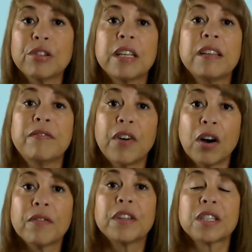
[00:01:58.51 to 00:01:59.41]
to
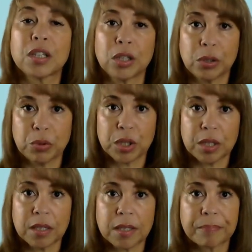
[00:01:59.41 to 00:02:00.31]
evolve the
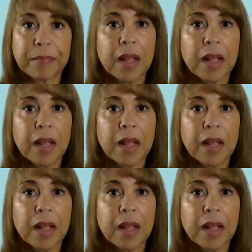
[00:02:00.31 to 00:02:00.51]
solutions.